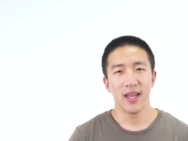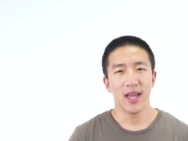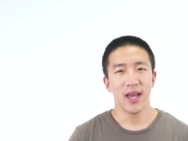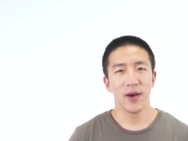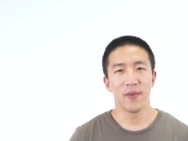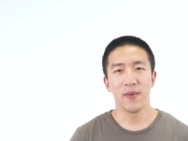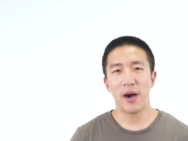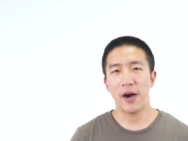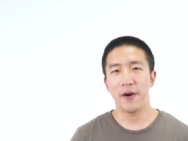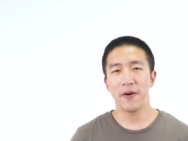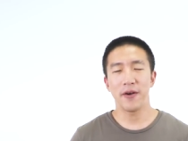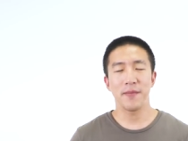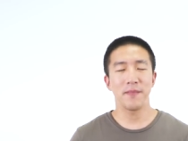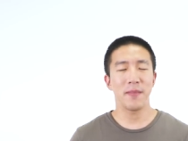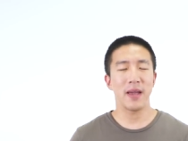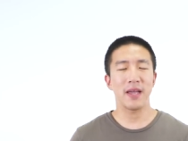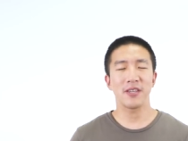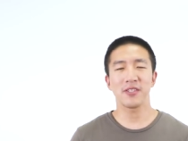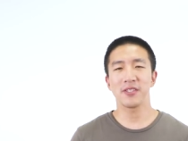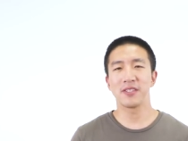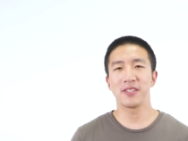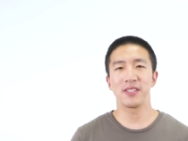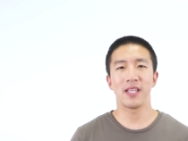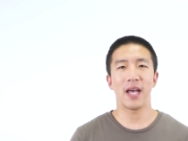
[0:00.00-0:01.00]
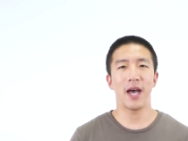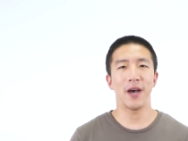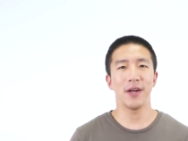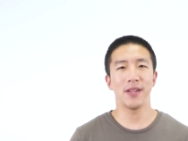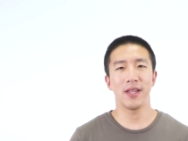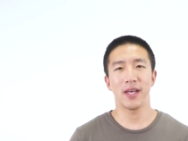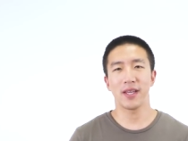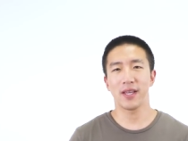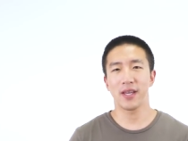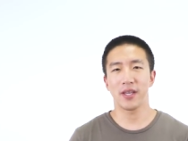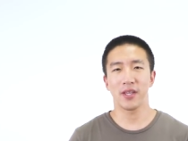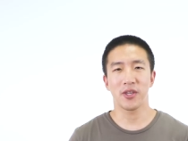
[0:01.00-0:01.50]
And while it may just sound
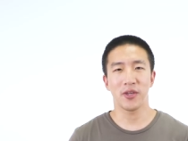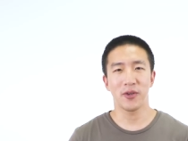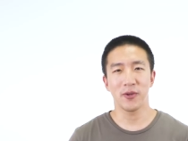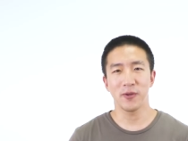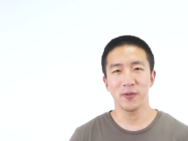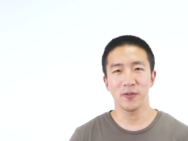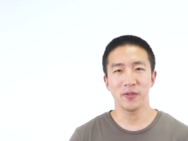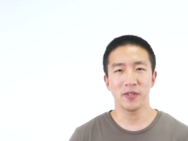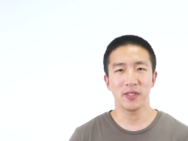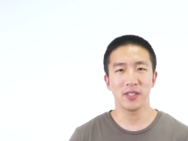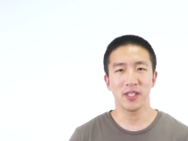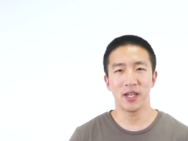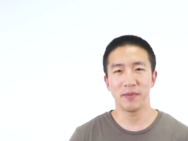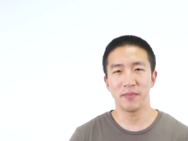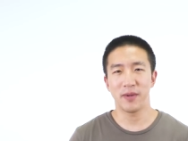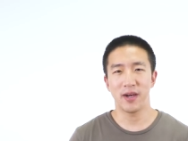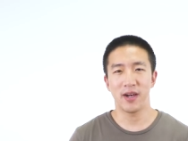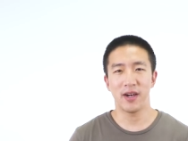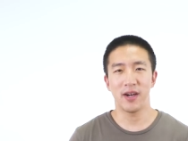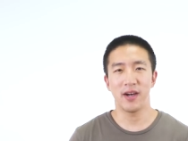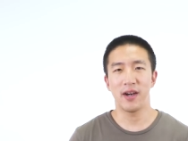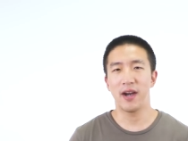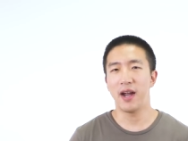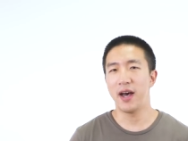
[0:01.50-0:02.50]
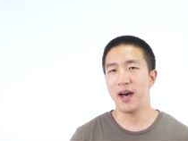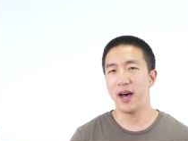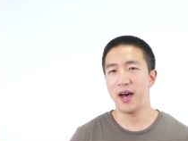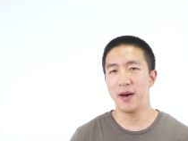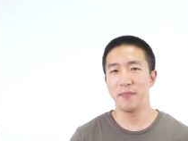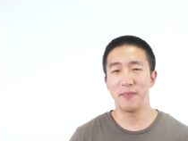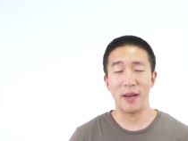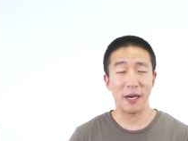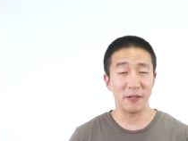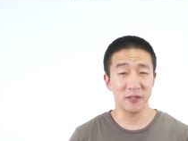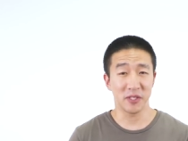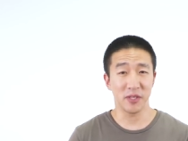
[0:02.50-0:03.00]
like a cute summer
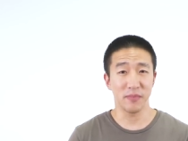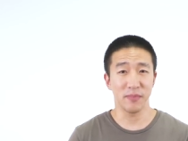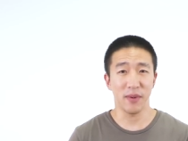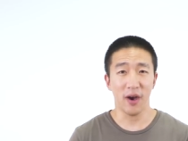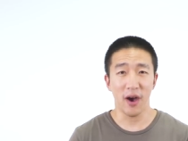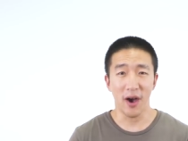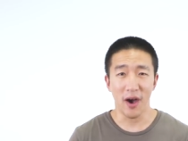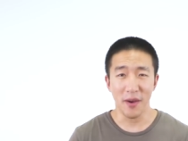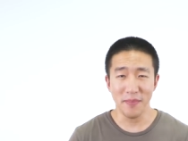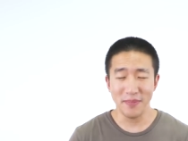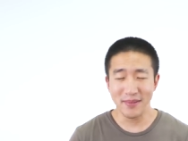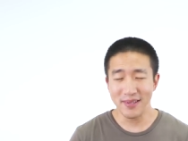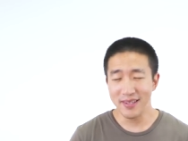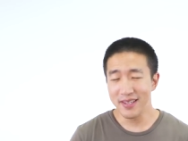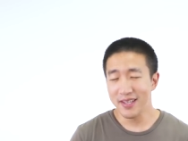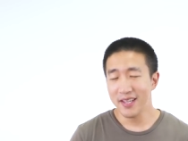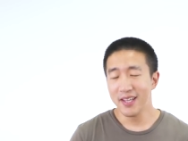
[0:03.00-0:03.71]
uh, bouncy bop,